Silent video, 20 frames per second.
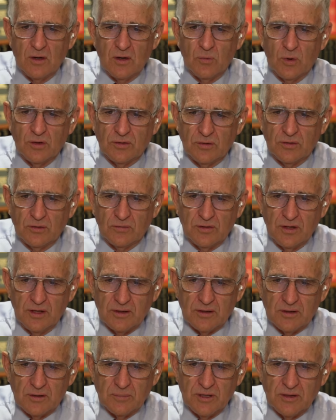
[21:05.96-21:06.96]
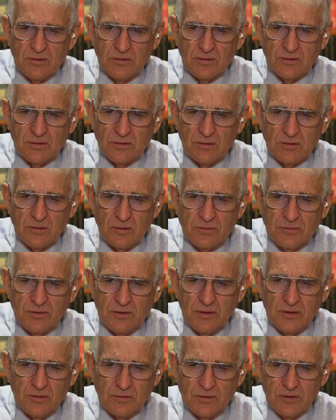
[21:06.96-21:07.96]
what you've said. I'd be interested in your
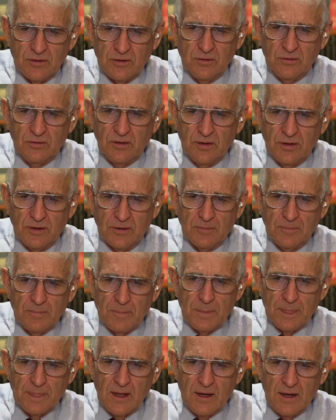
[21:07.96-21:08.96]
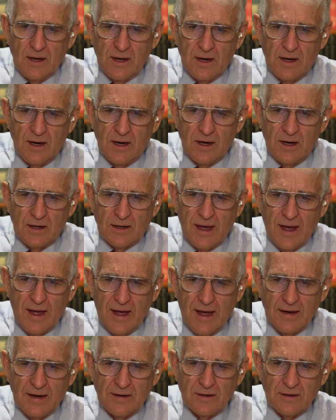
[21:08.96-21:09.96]
further views here. Uh,
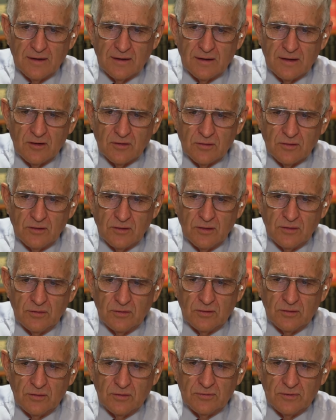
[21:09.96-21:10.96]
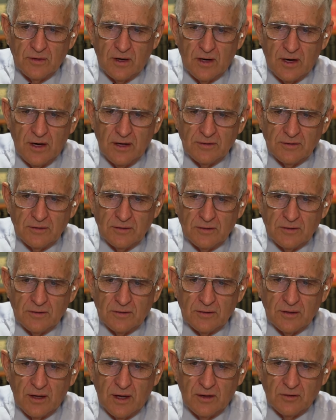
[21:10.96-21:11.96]
can a country as divided
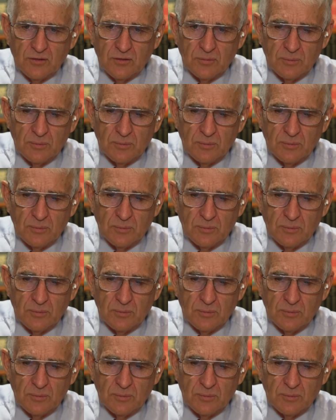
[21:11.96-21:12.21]
as